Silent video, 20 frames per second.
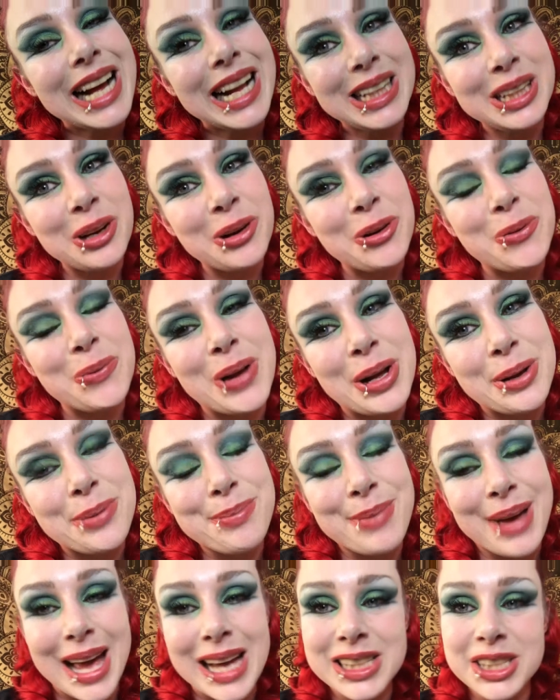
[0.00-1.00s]
Hello and welcome
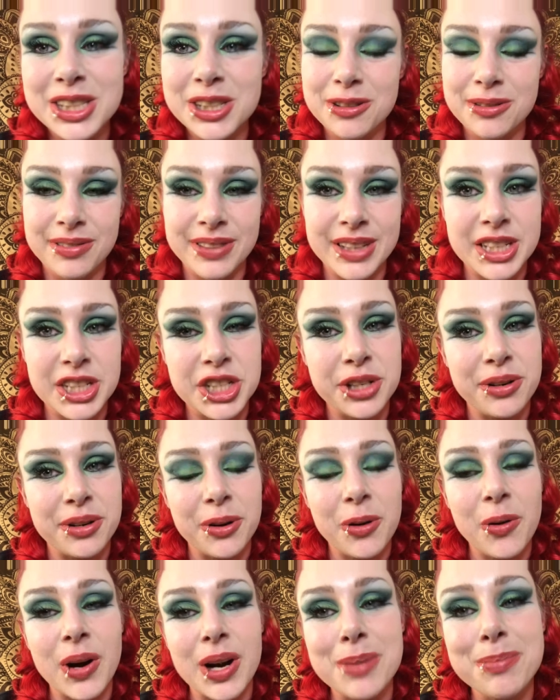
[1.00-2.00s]
back to Vintage
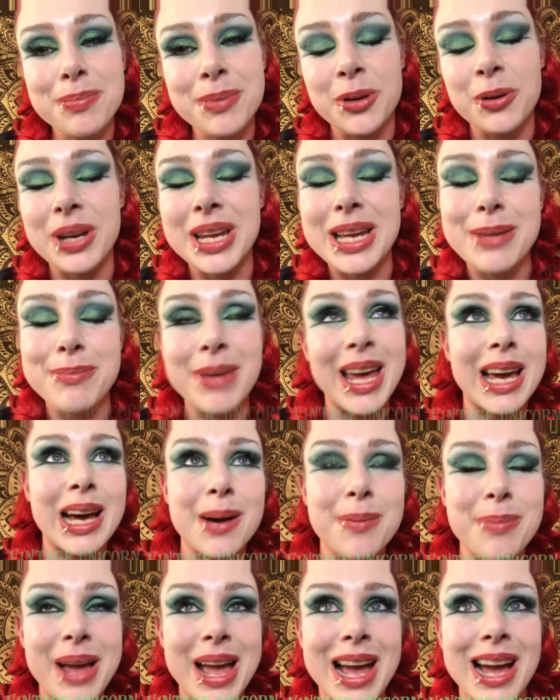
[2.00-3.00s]
Unicorn Beauty,
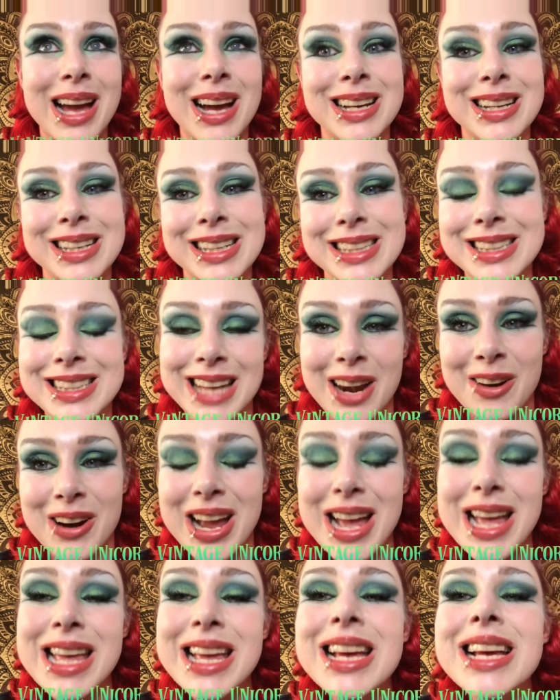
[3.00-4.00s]
Makeup, and
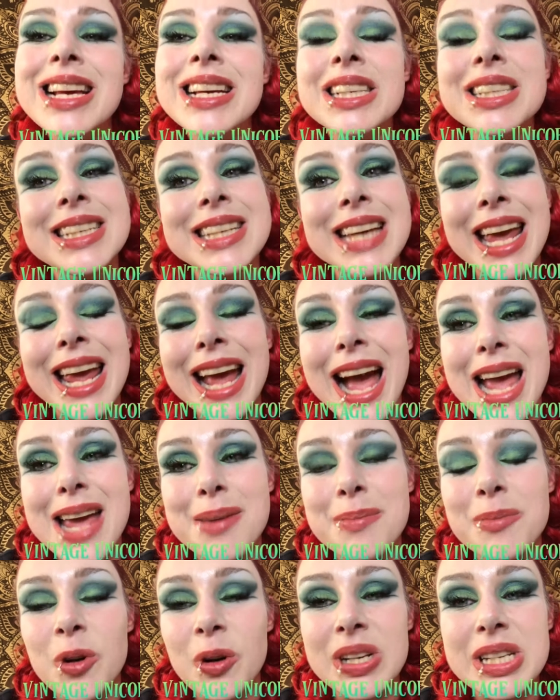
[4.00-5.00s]
etc. Today I
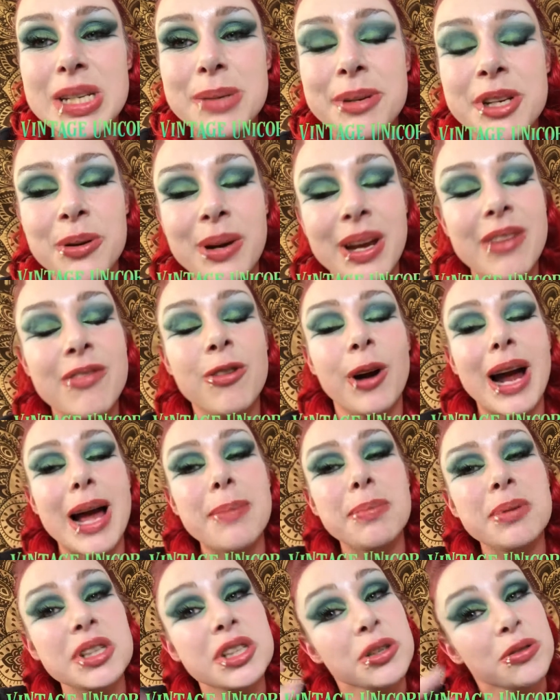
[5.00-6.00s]
am going to be doing for
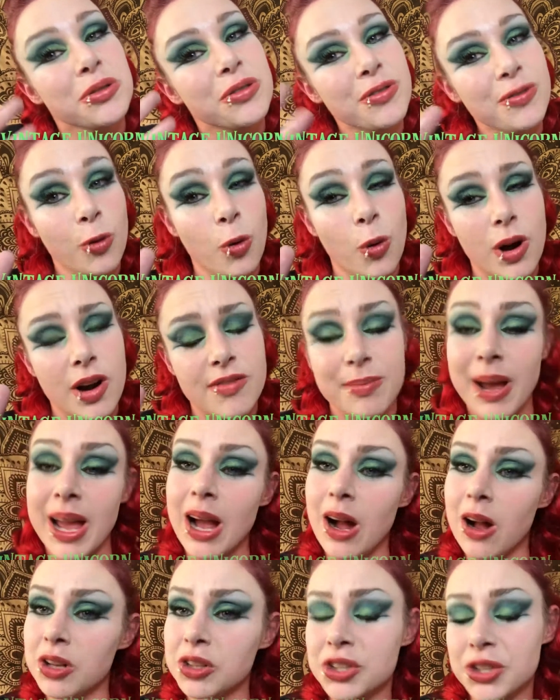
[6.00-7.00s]
episode 4 of my
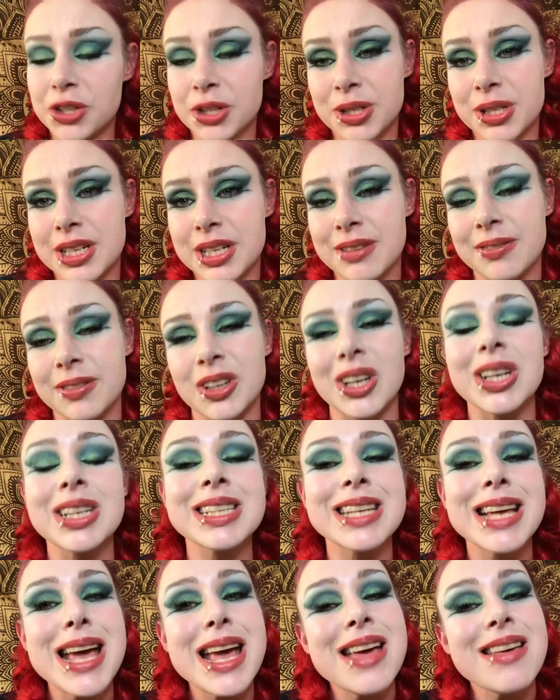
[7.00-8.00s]
alternative
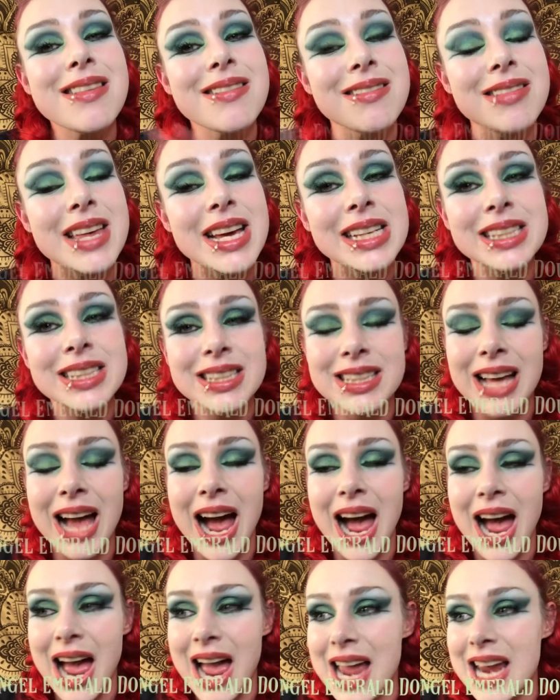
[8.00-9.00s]
looks. This,
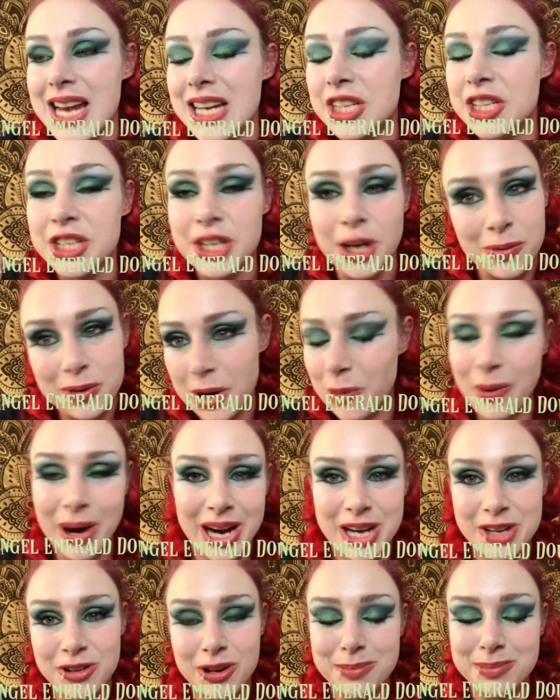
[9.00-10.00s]
I don't know where
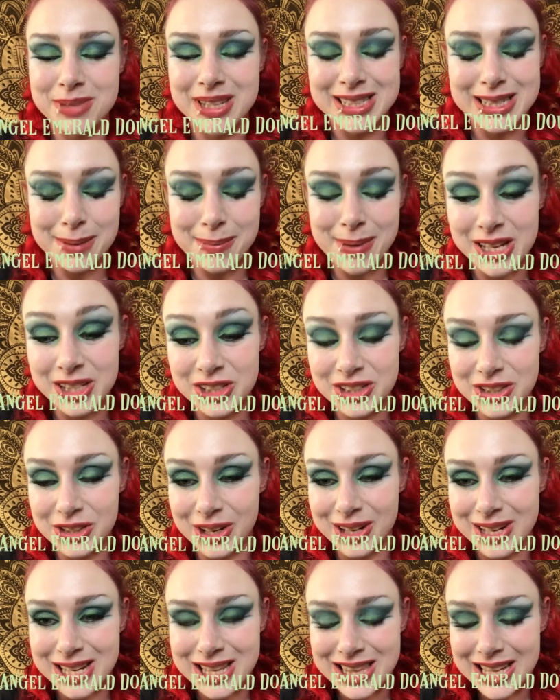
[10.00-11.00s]
I dreamt this up. I just
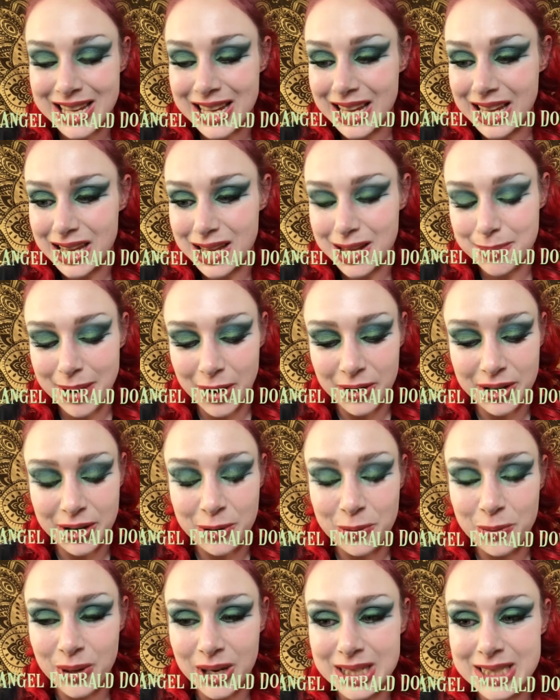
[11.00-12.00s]
started thinking about it
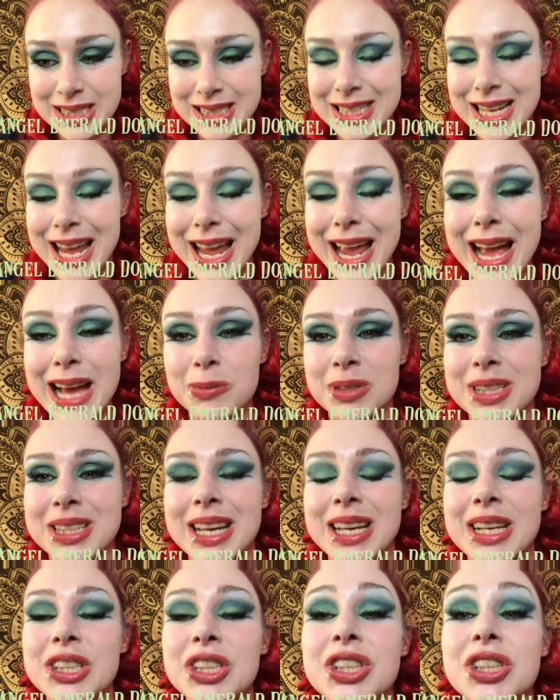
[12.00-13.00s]
at work today and was
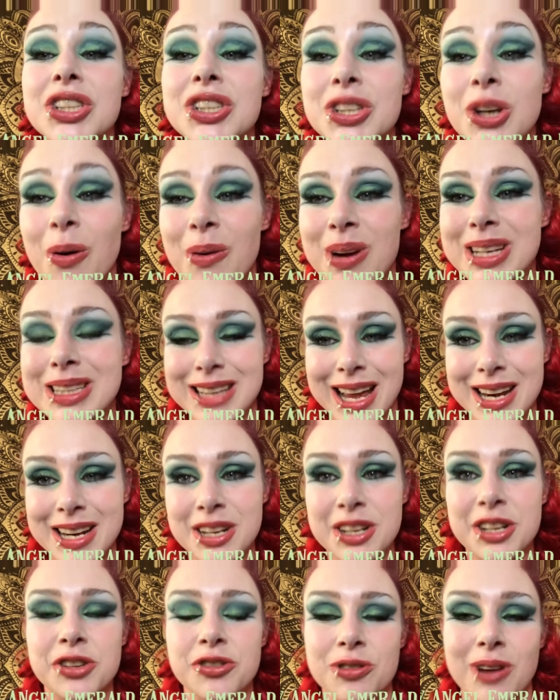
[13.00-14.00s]
like so
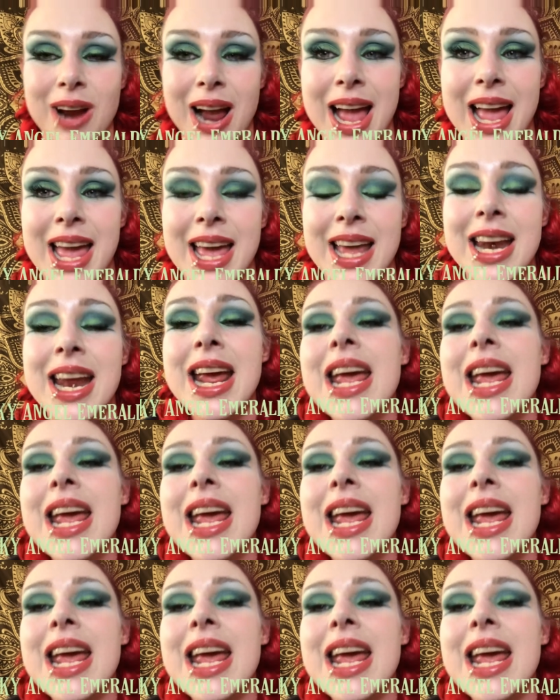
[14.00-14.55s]
excited to try it.